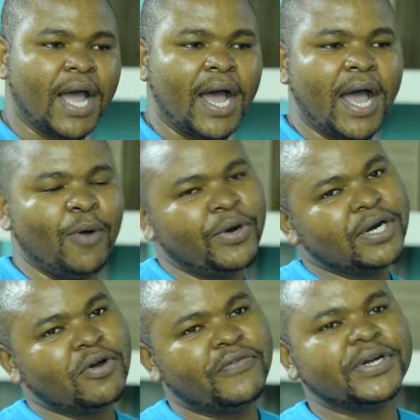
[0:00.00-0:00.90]
I, uh, I
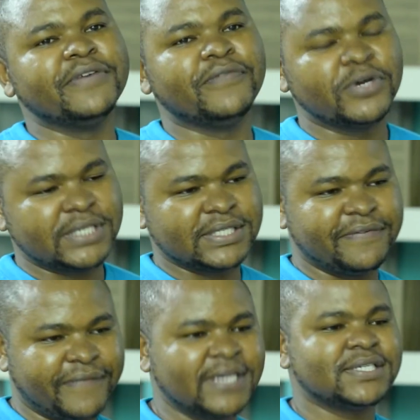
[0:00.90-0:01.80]
wouldn't go for divorce as the
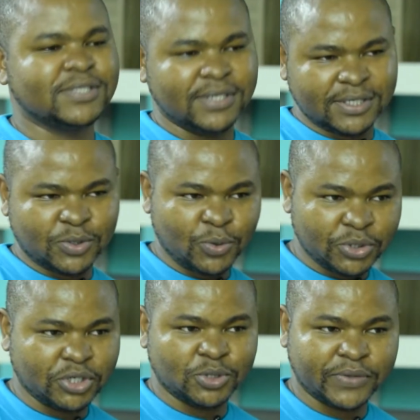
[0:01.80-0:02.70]
first
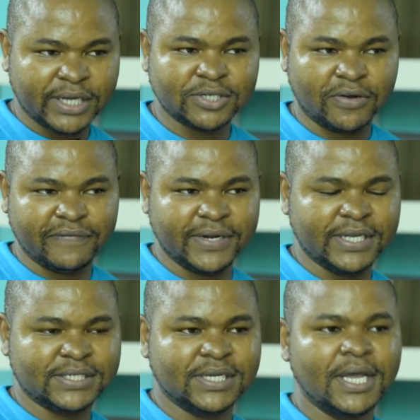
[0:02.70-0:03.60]
resolution to that
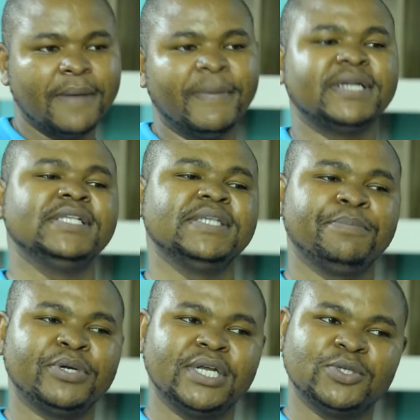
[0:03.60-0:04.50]
conflict, mm-hmm. but it's
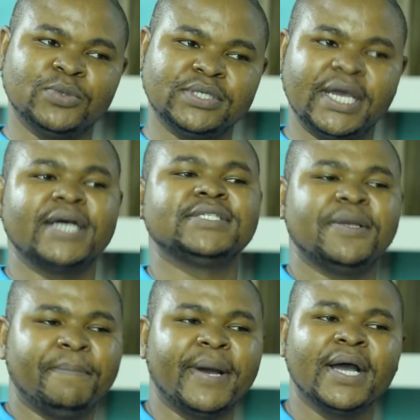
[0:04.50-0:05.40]
important to take a
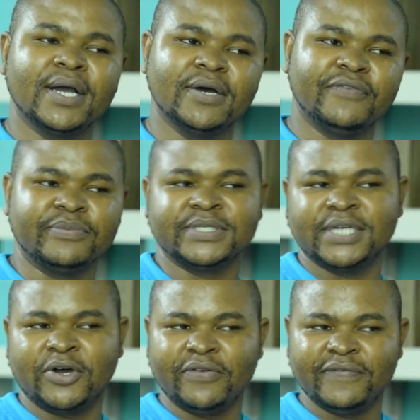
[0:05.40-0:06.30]
step back from such
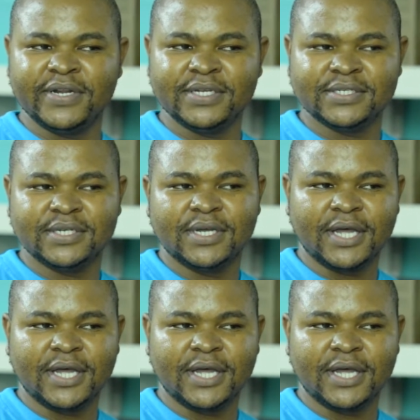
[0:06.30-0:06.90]
a conflict mm-hmm.